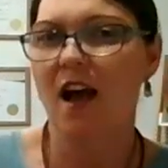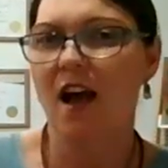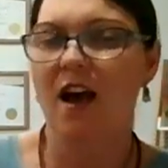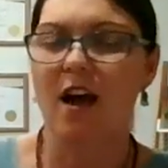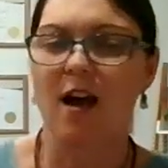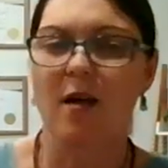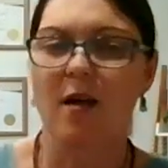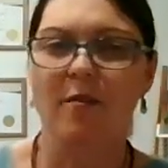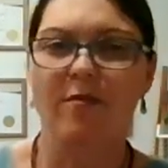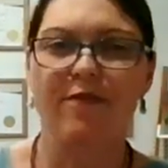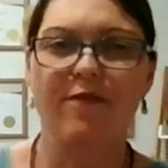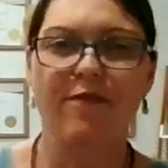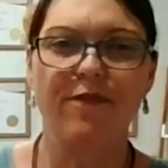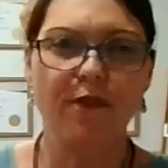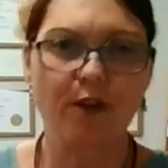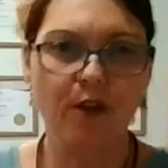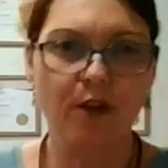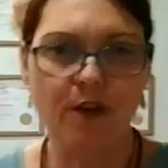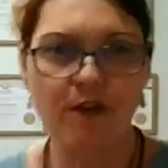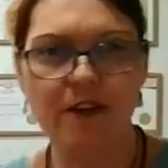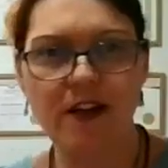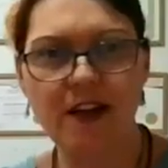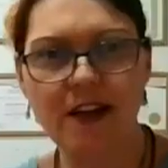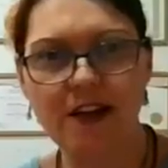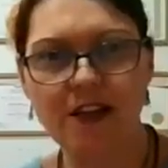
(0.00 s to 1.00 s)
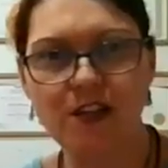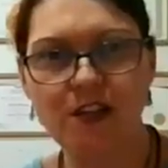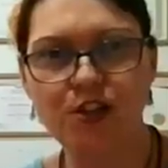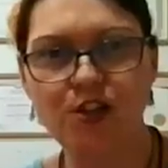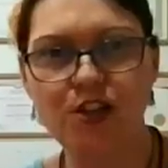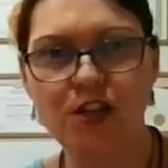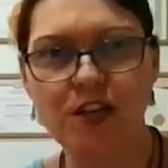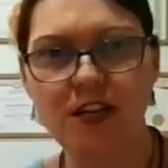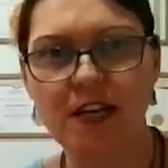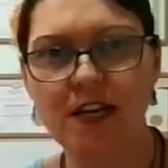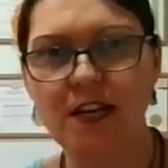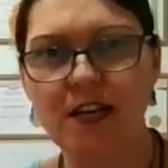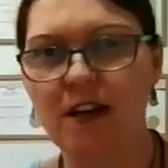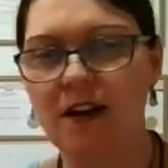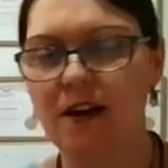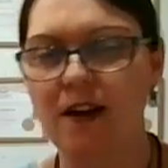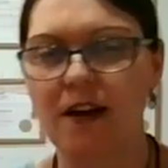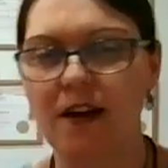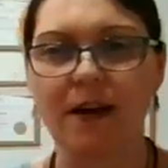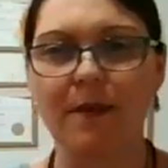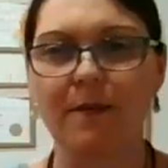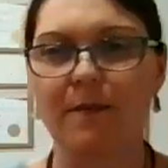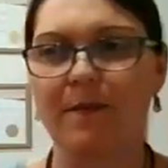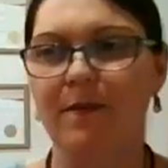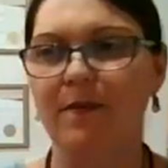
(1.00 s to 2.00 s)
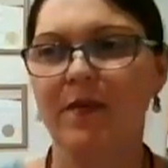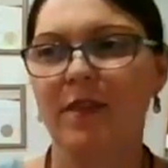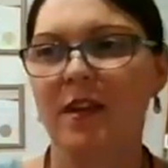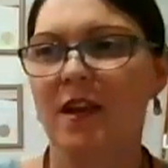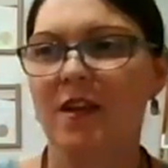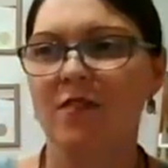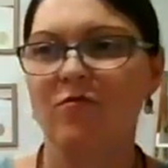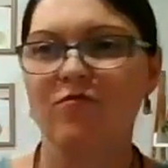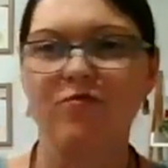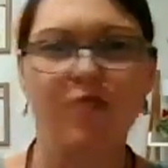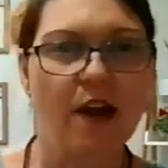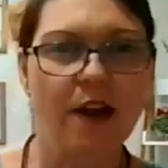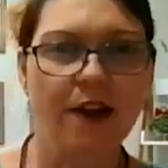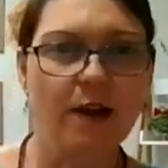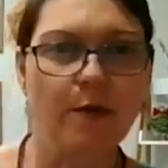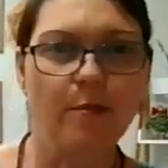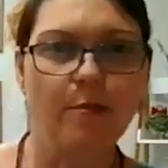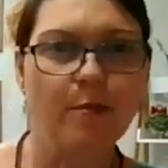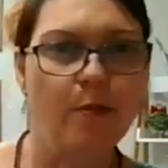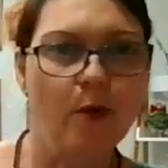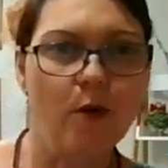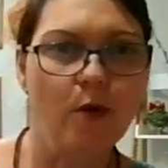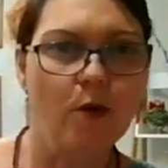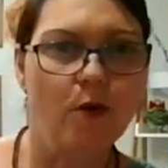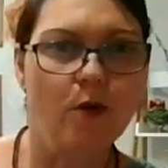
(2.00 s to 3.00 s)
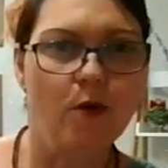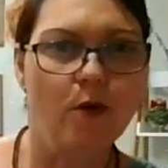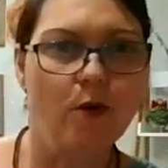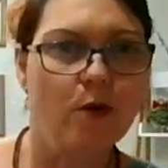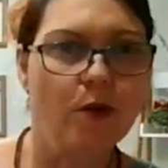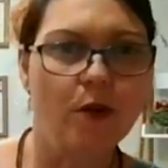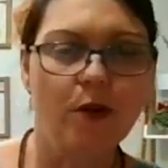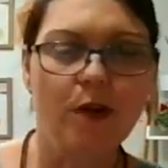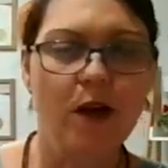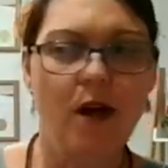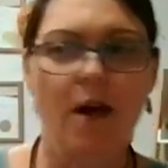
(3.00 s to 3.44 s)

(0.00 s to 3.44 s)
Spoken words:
I'm full of energy. I am writing a book.